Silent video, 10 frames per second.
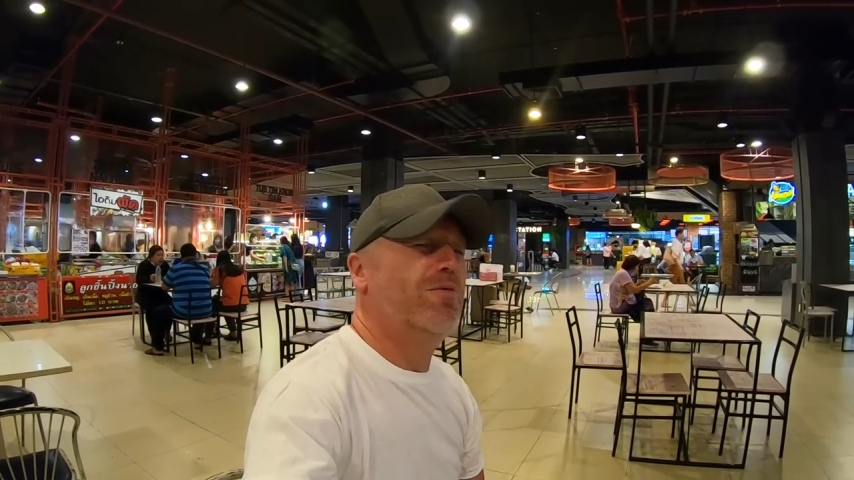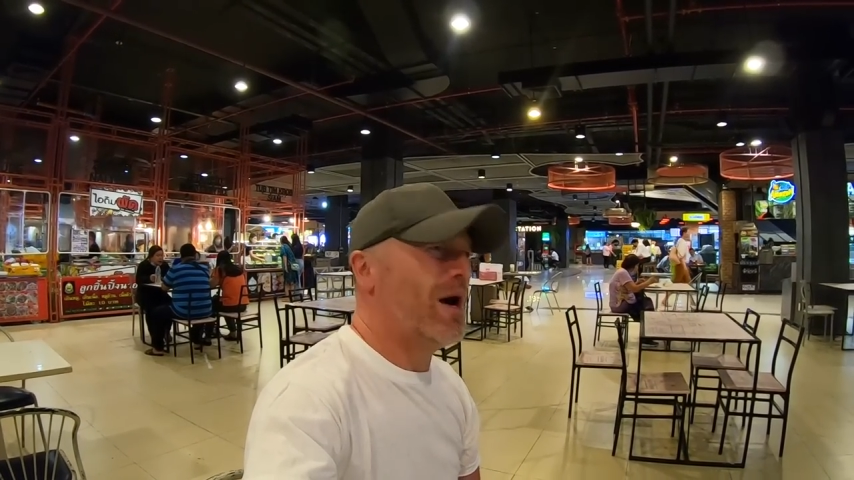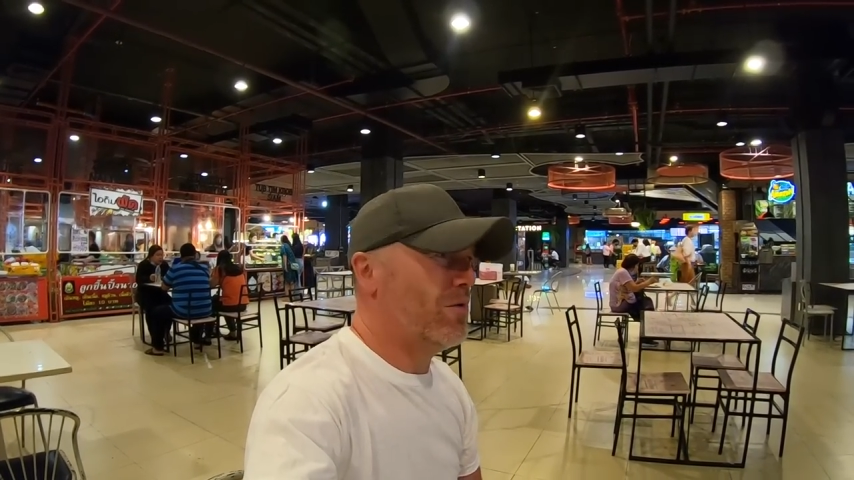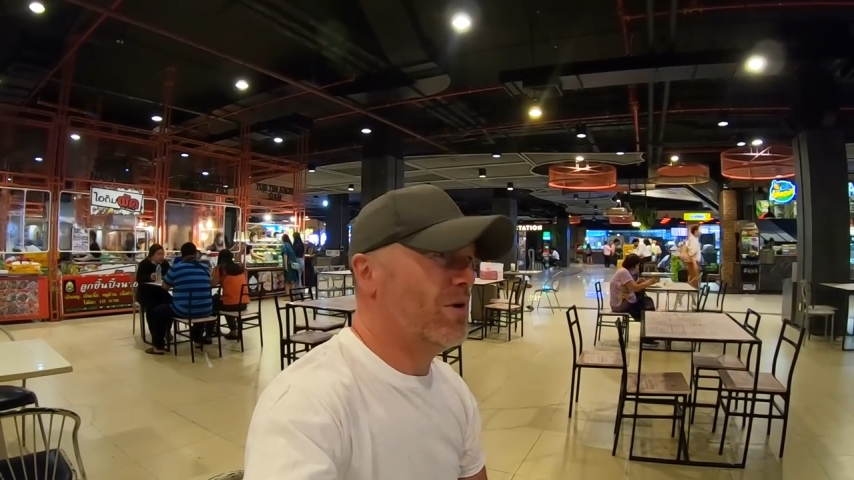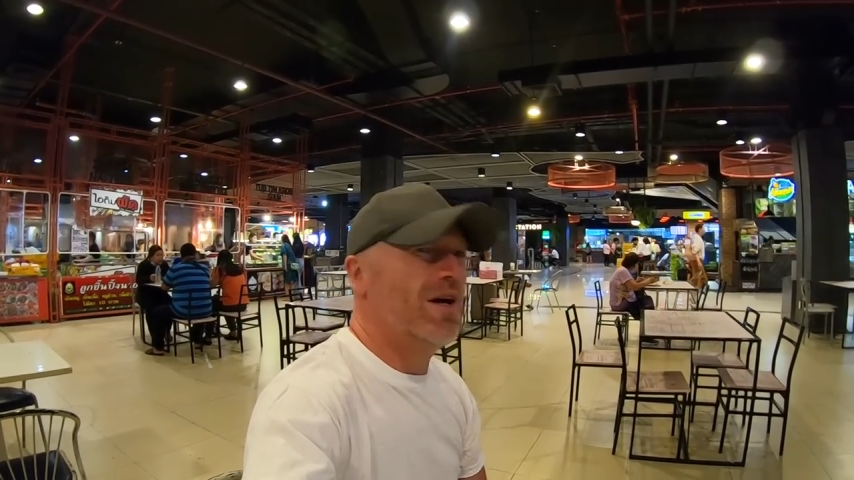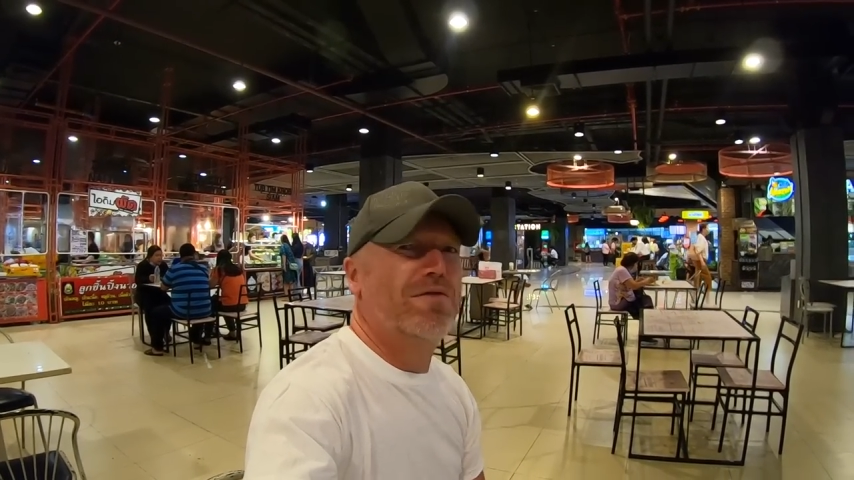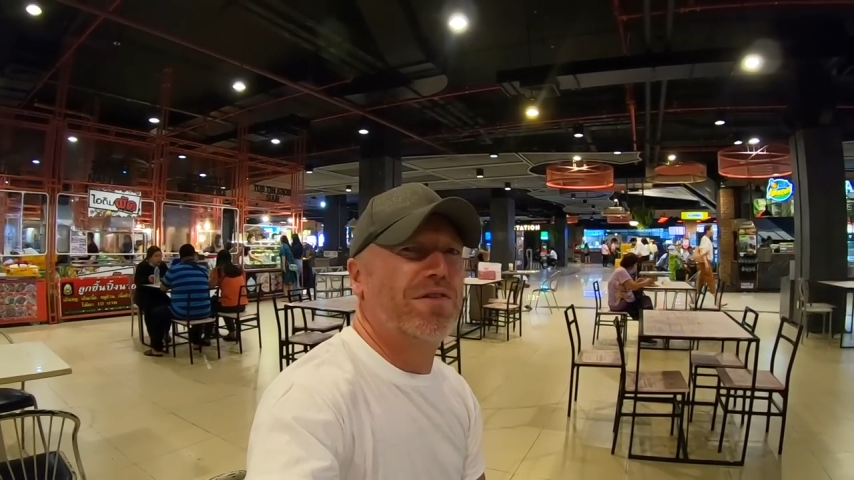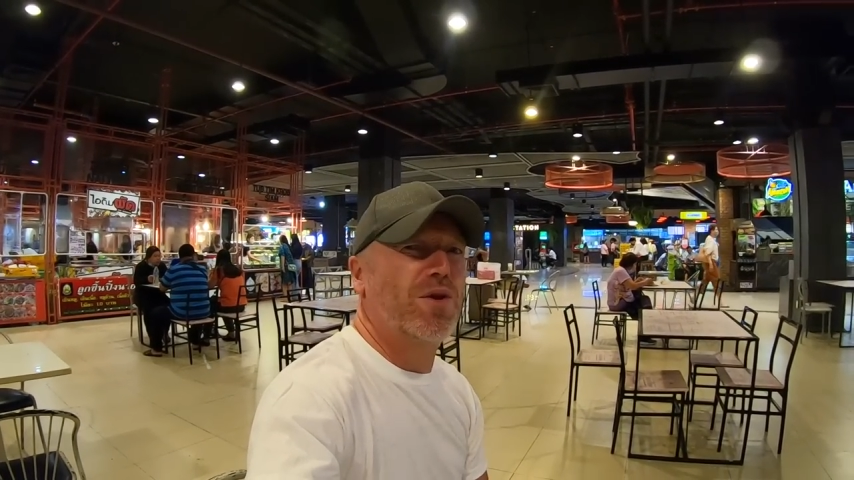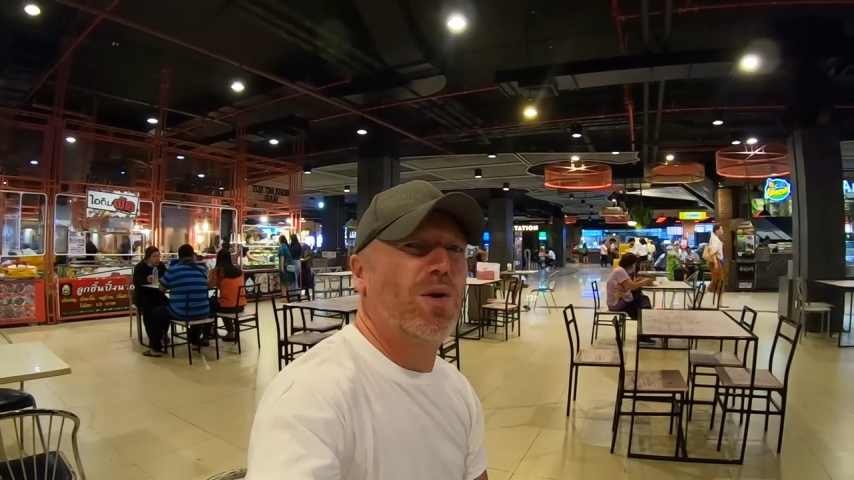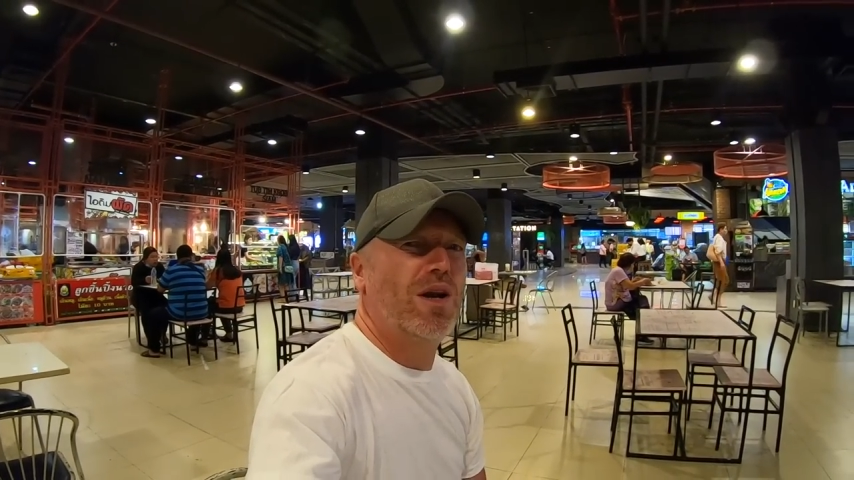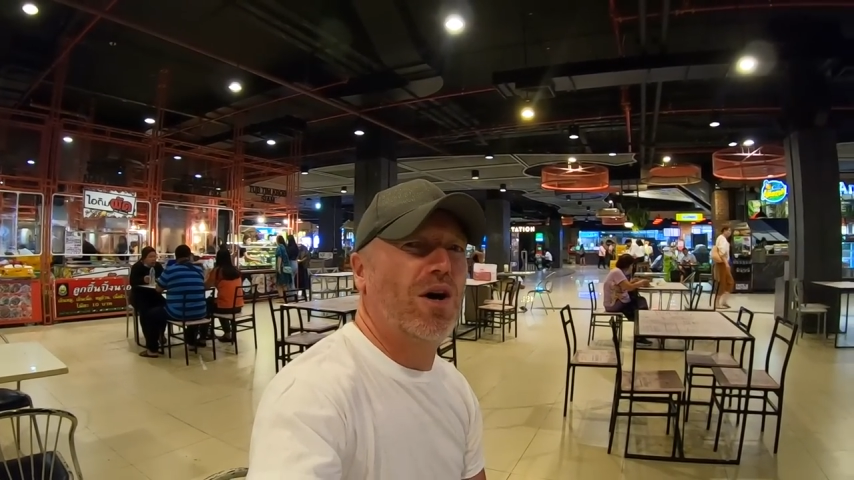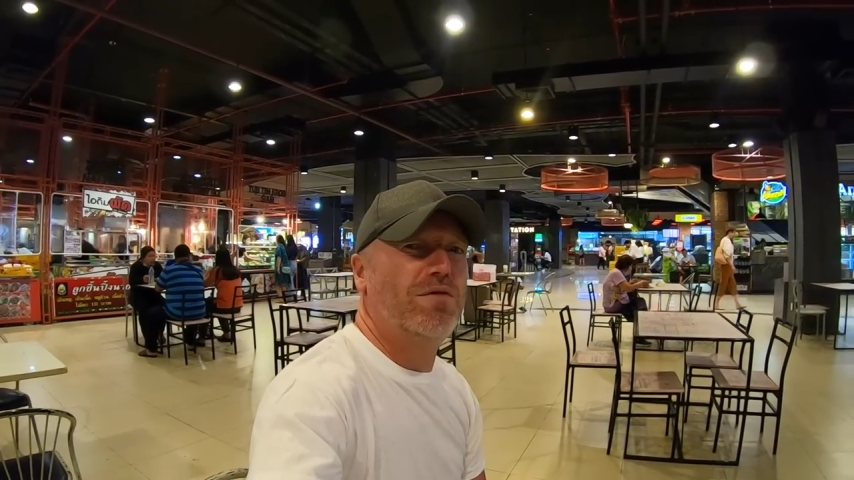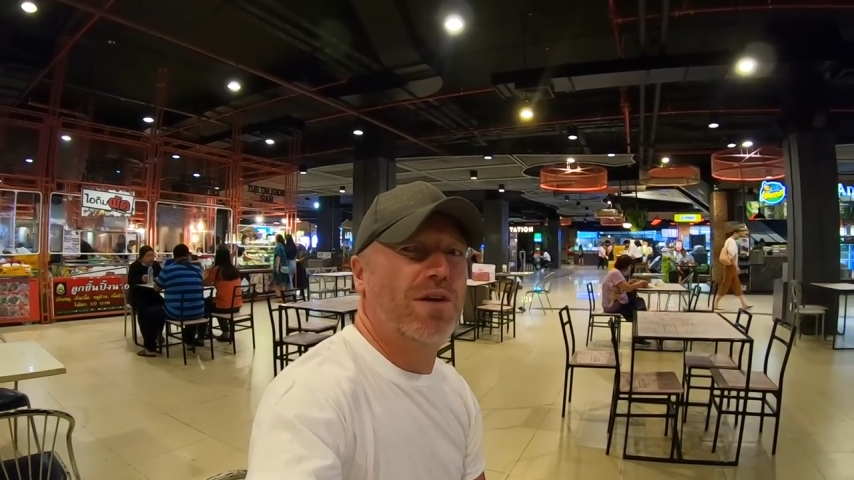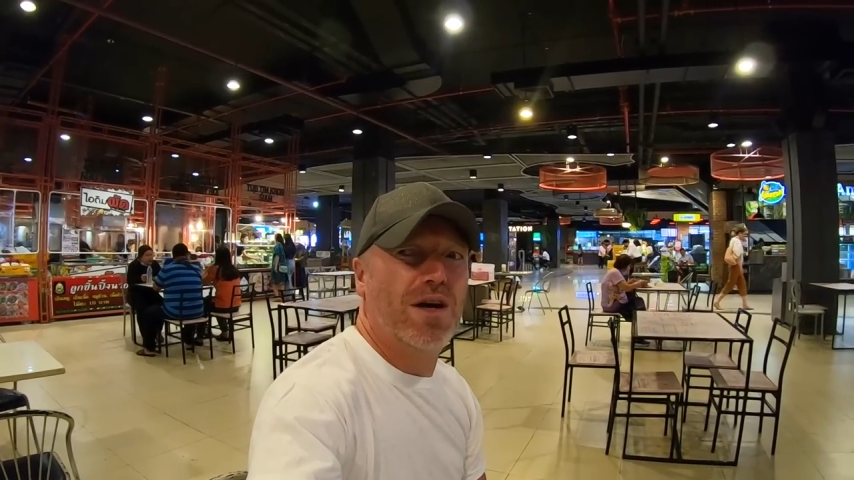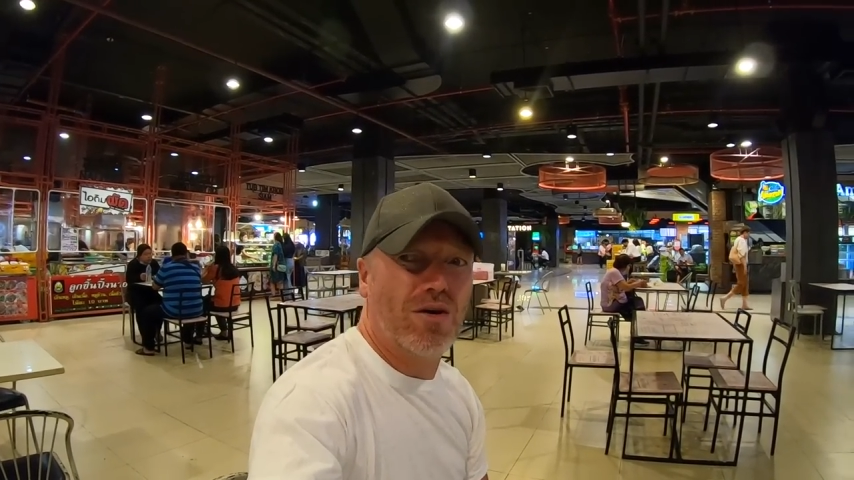Well, if I do a
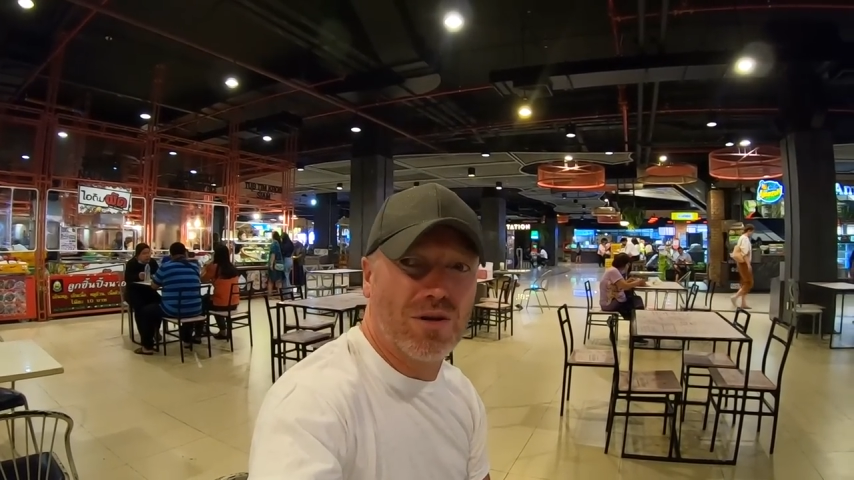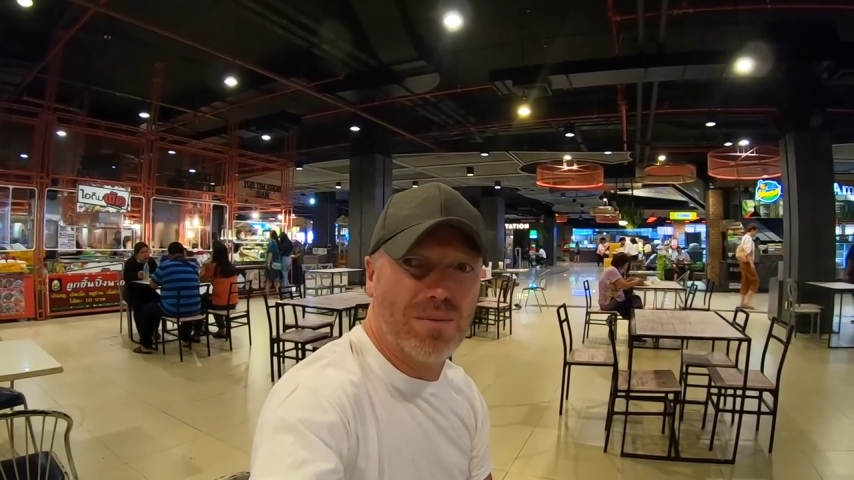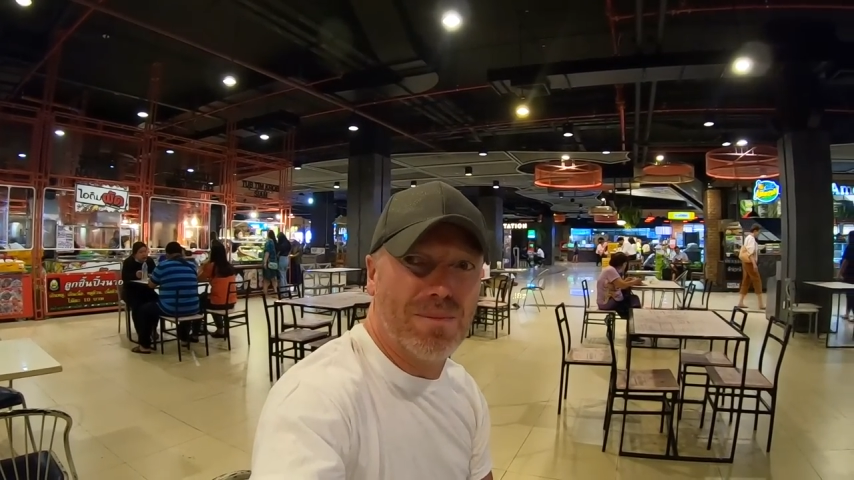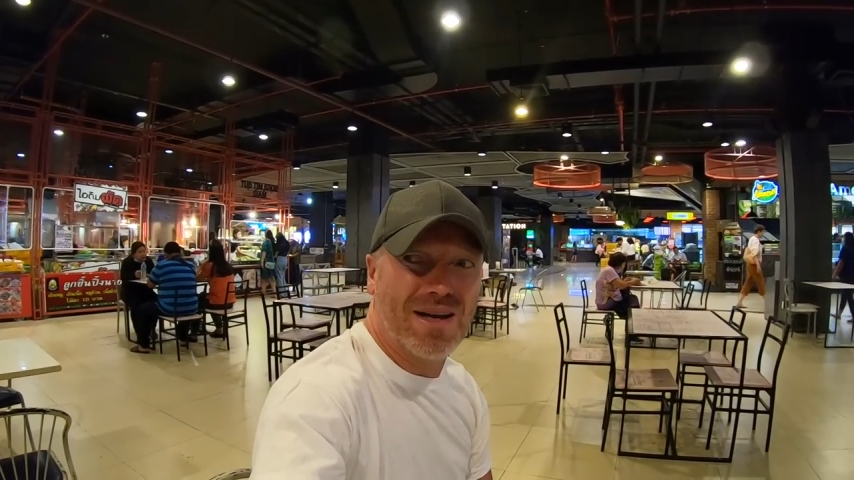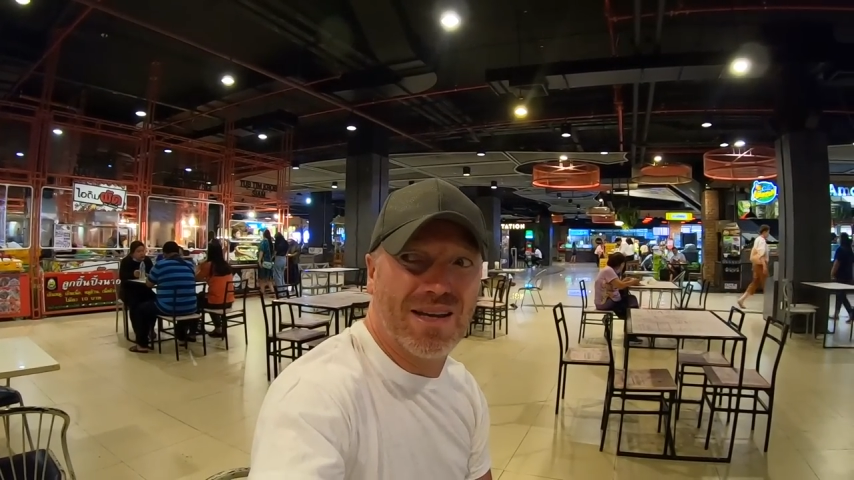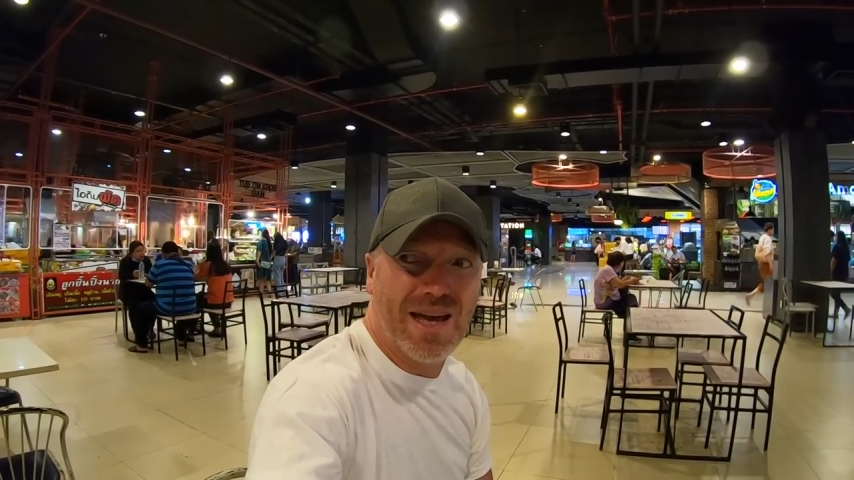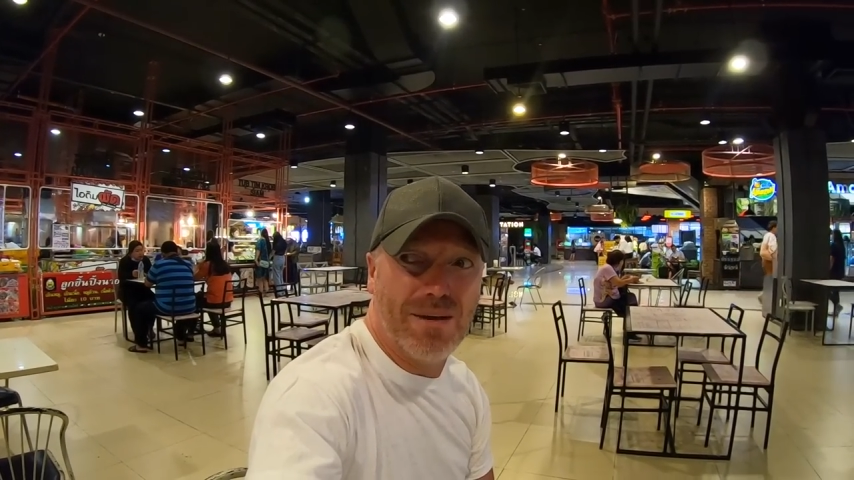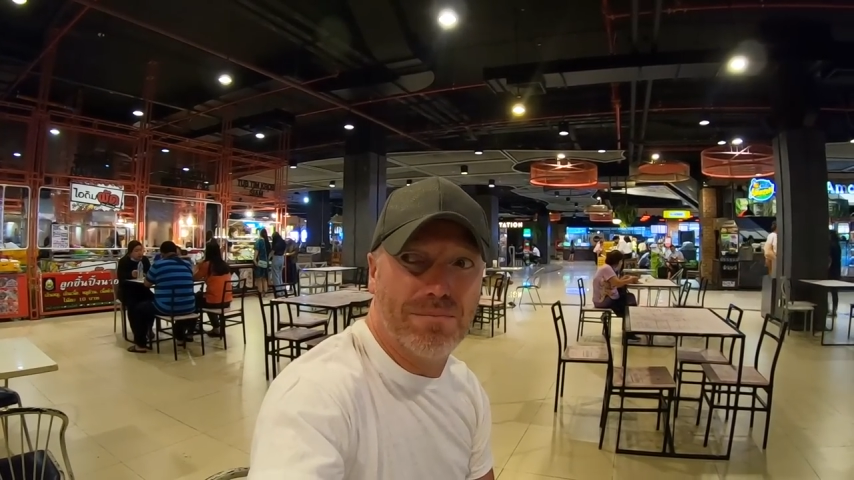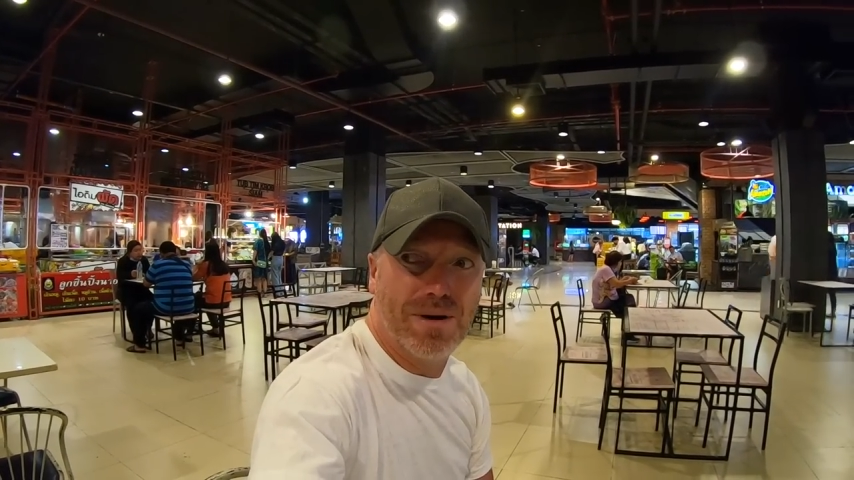live here, I'll come back again.